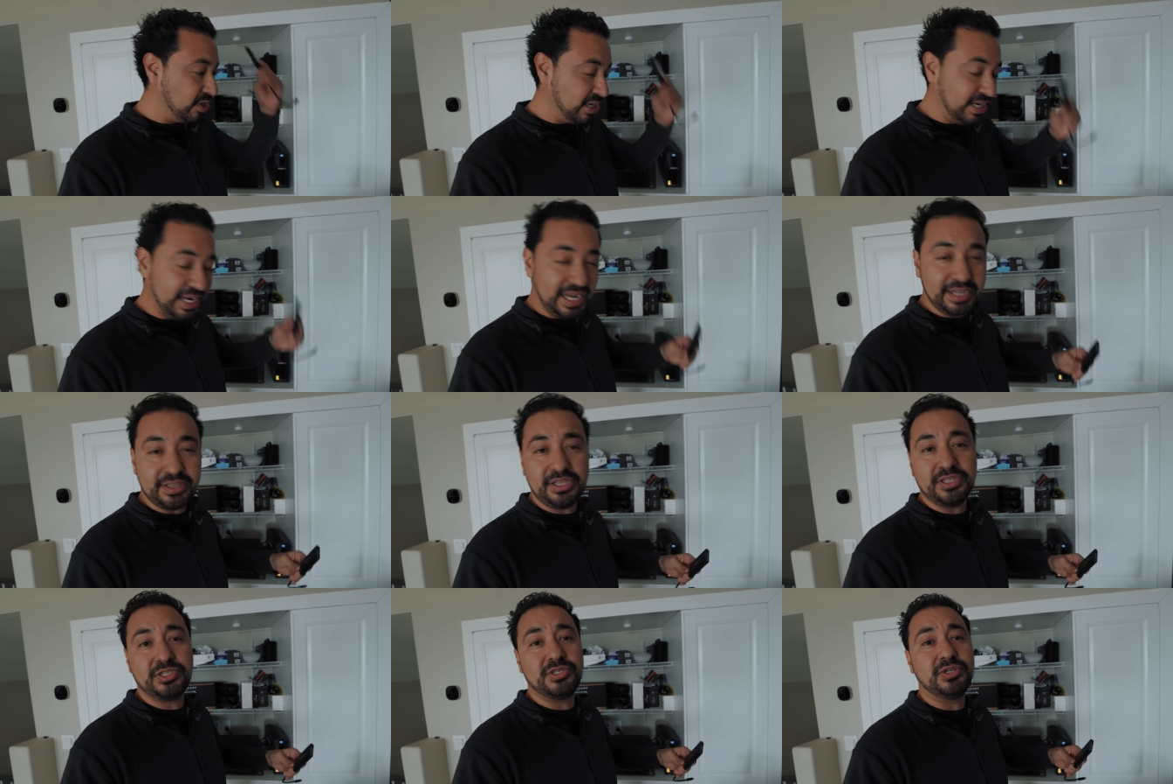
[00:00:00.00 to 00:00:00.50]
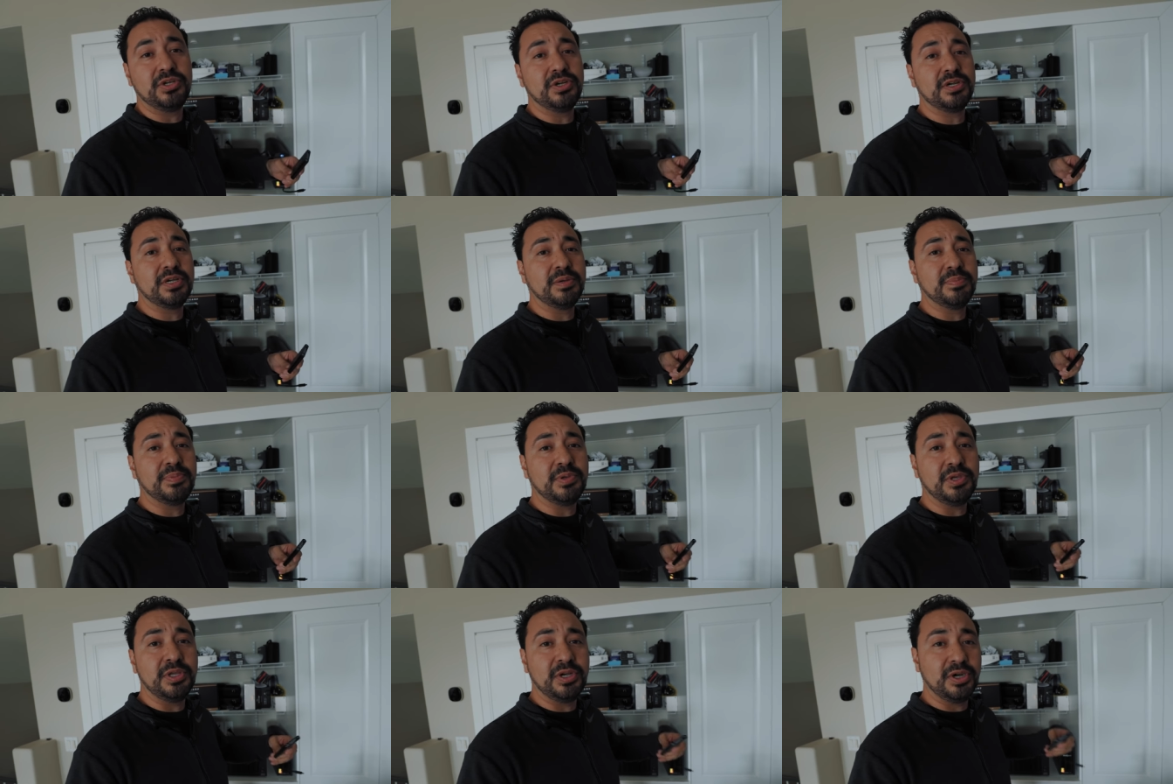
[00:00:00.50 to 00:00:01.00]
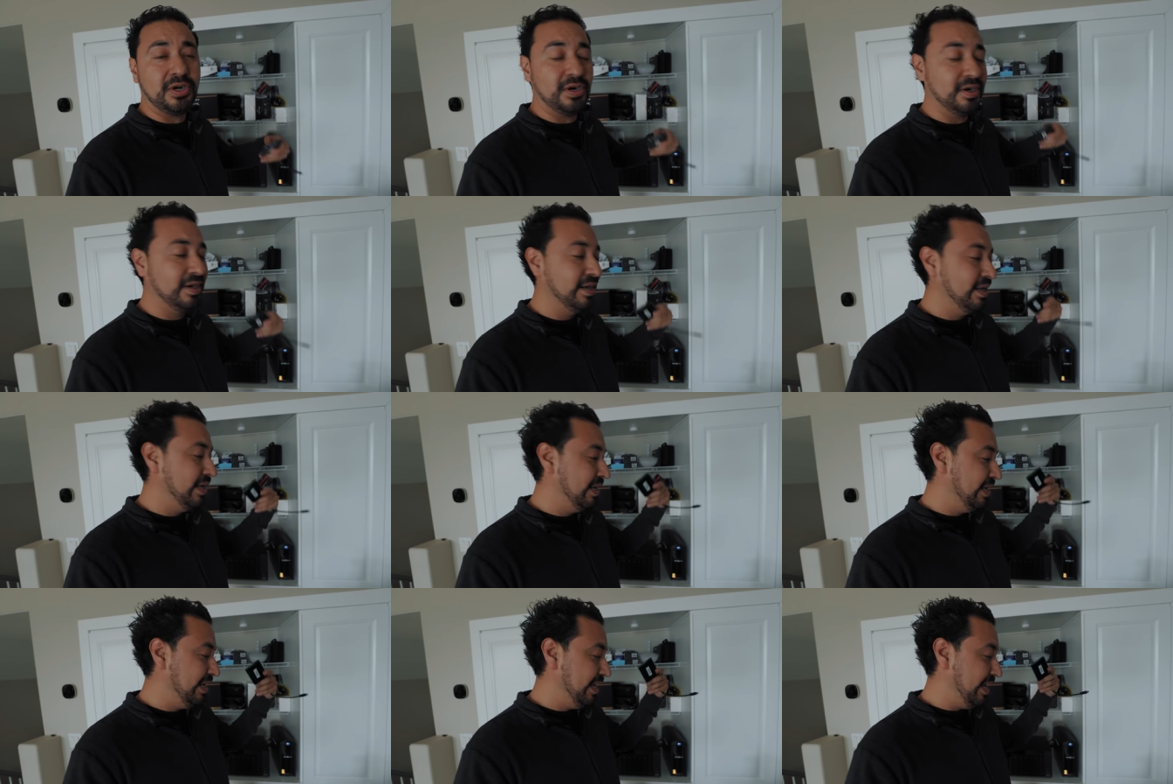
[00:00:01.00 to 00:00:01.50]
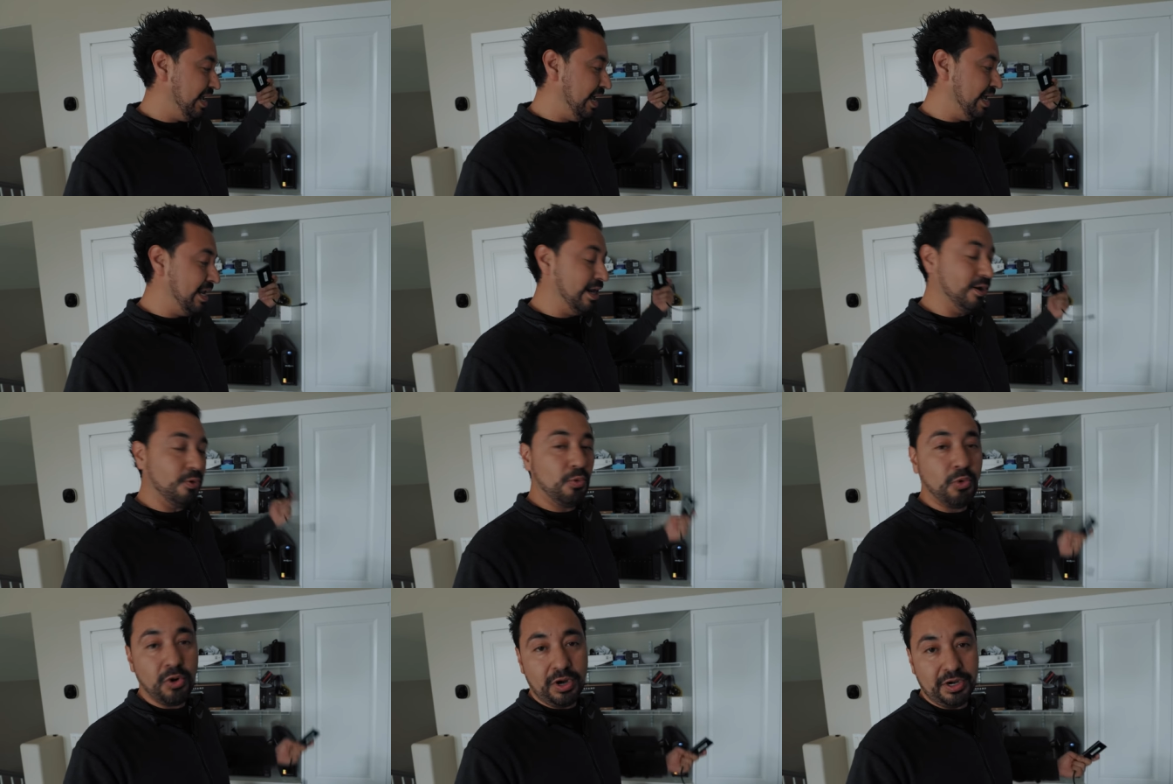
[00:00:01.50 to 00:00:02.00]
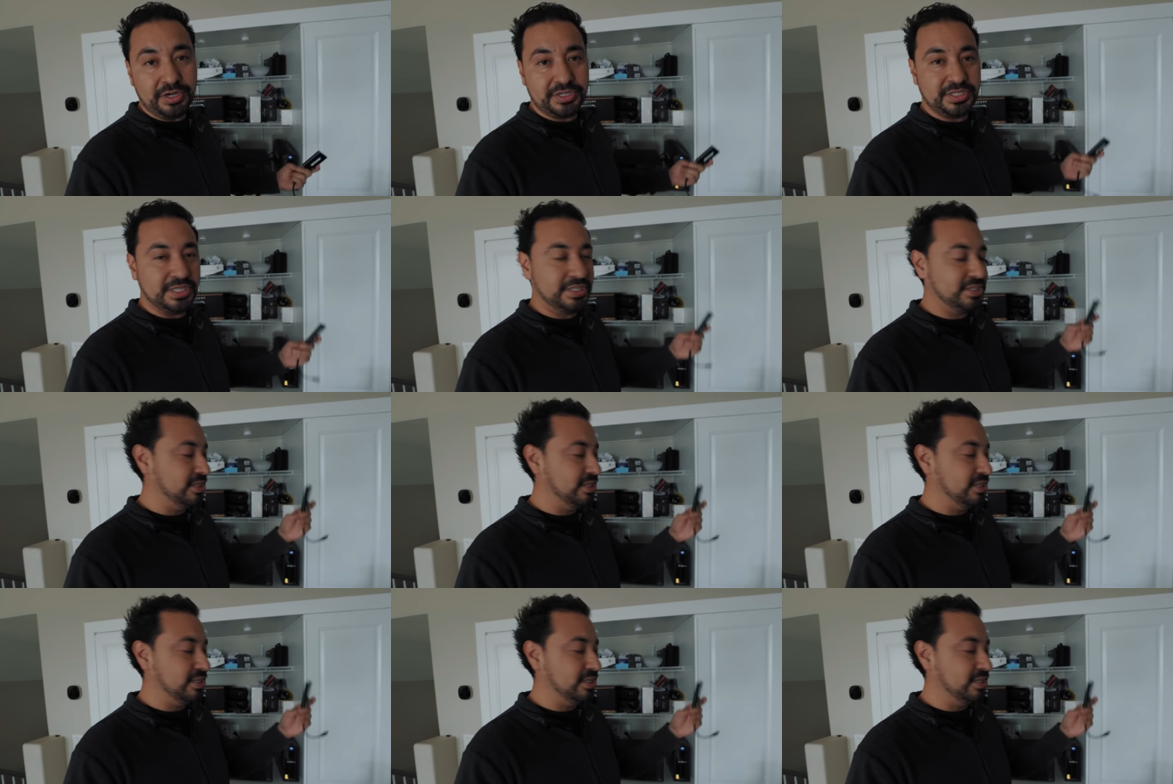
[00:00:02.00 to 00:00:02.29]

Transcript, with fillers: you connect it to your computer and it works.